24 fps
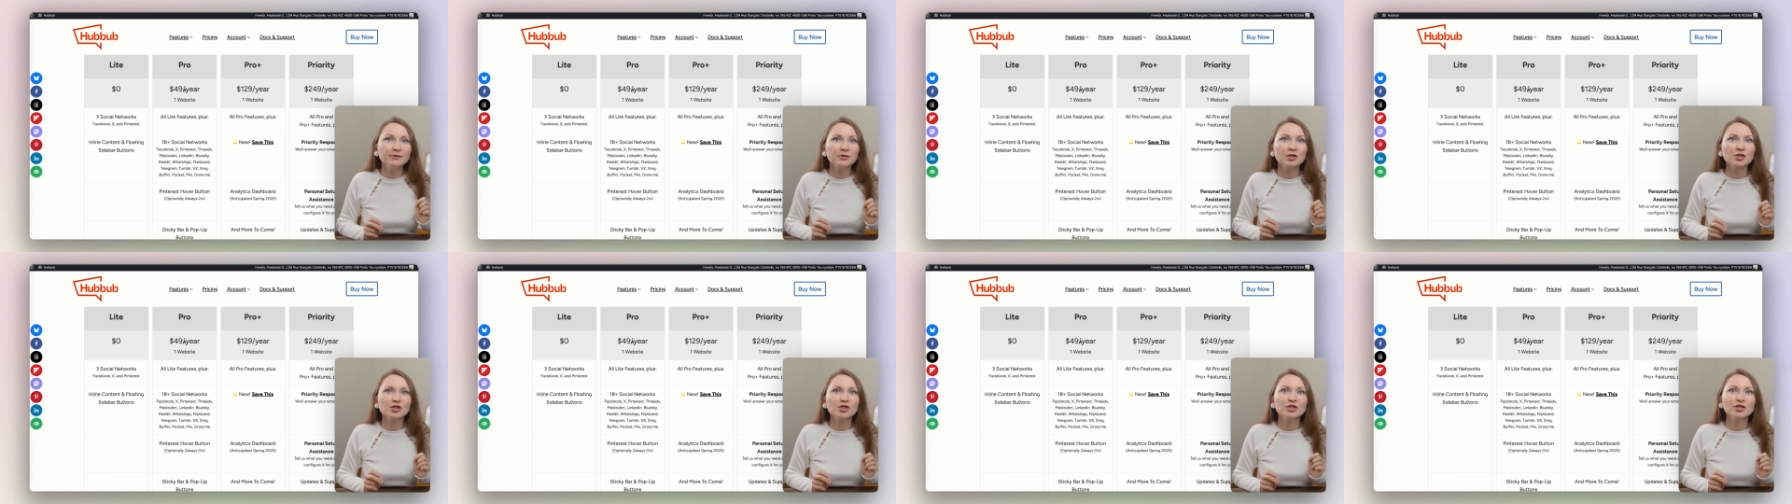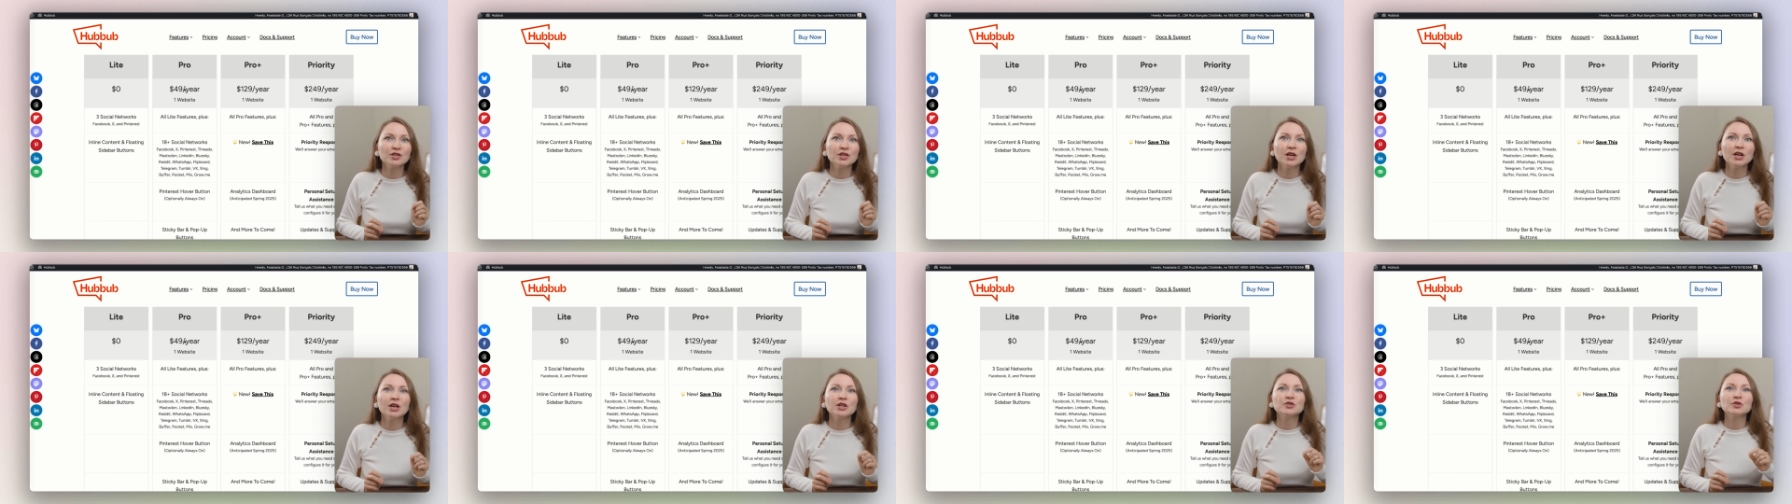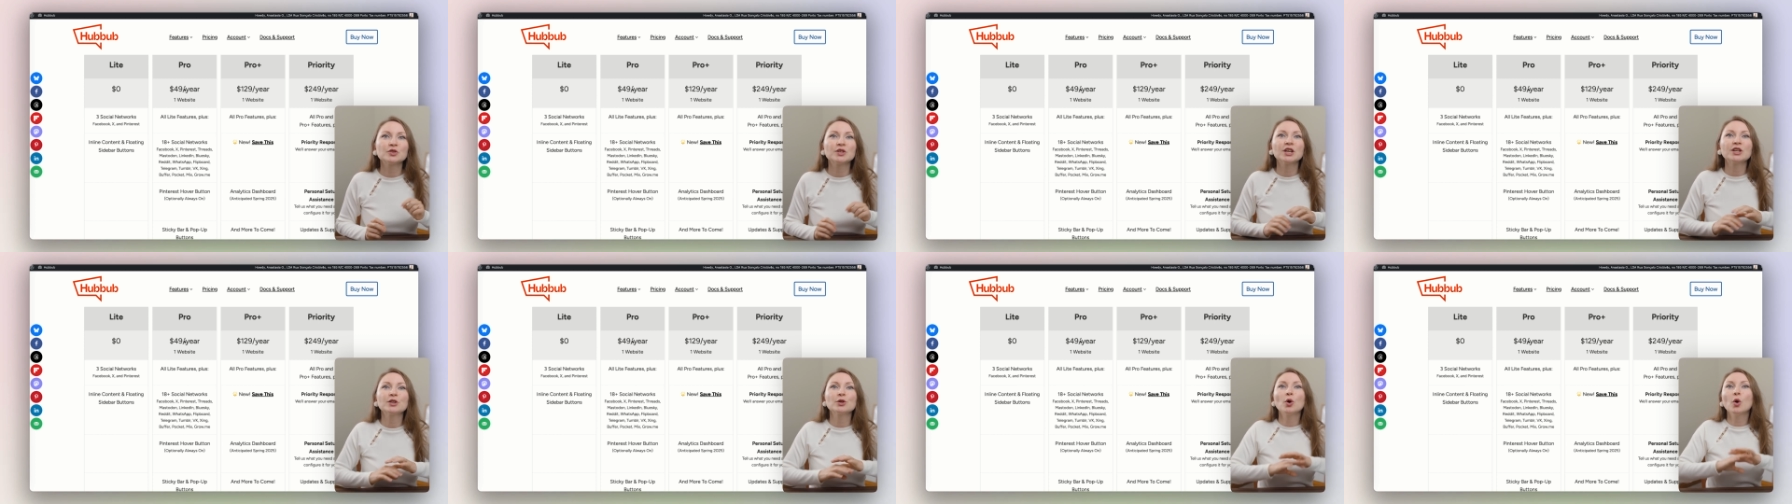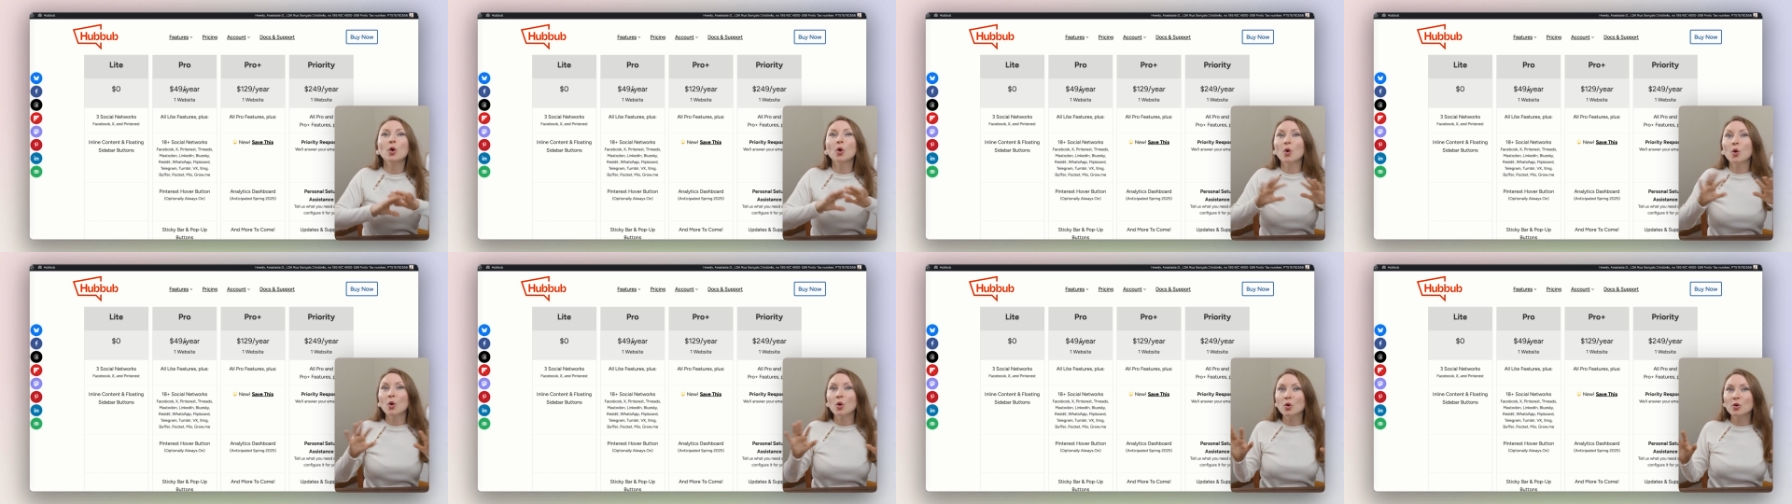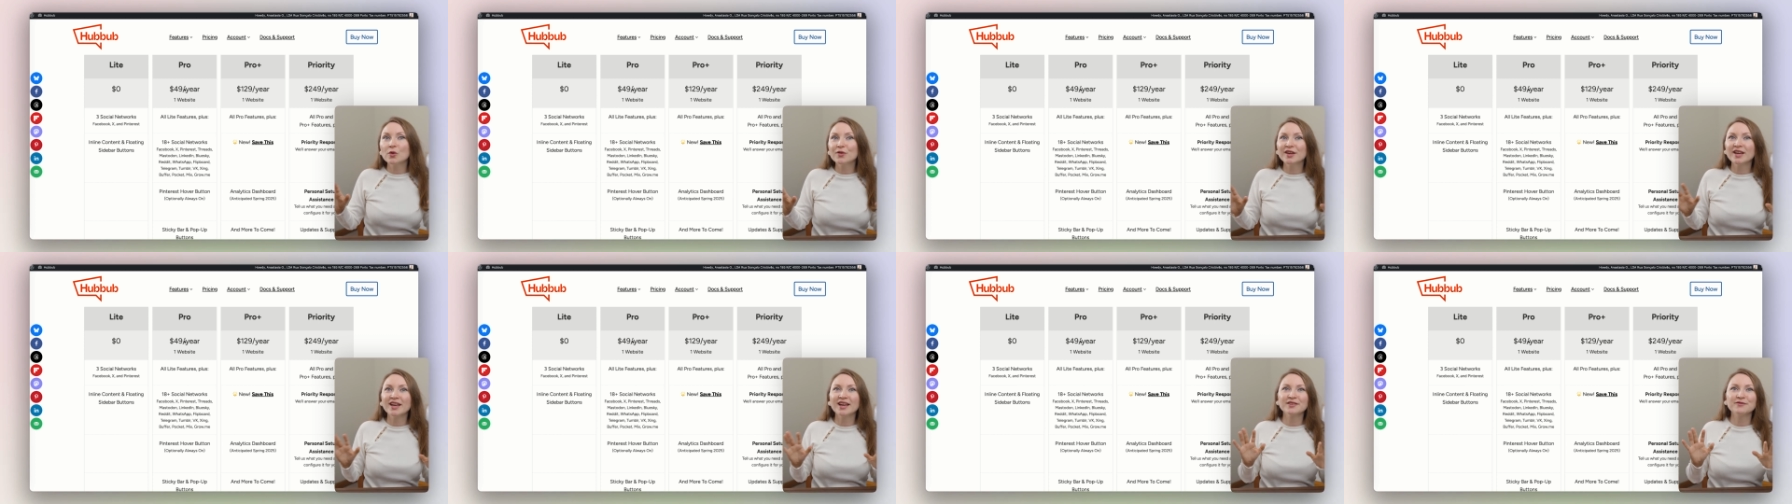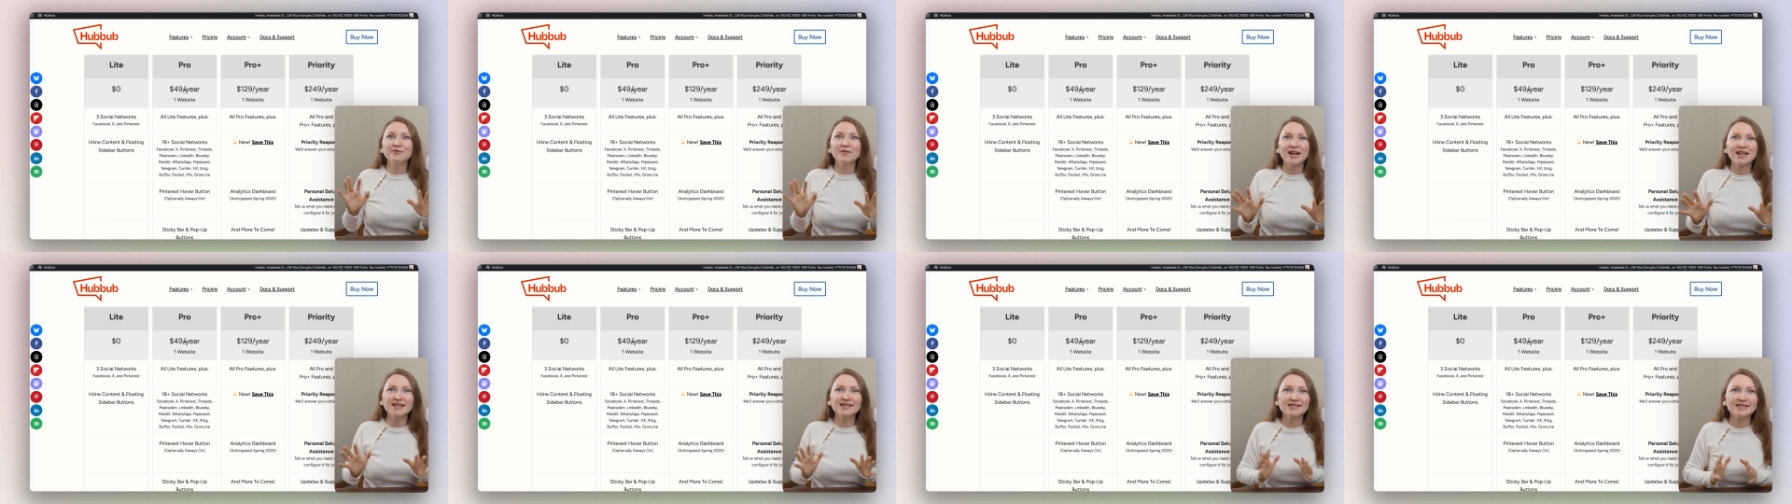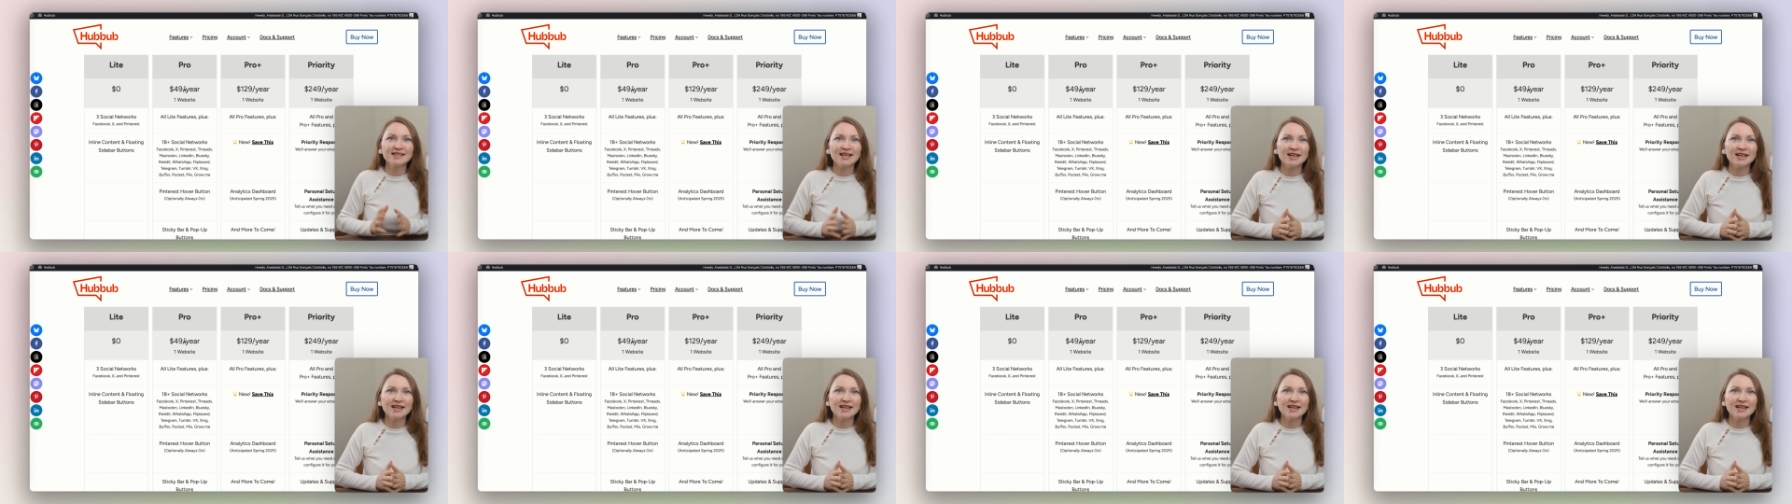version to get all the advanced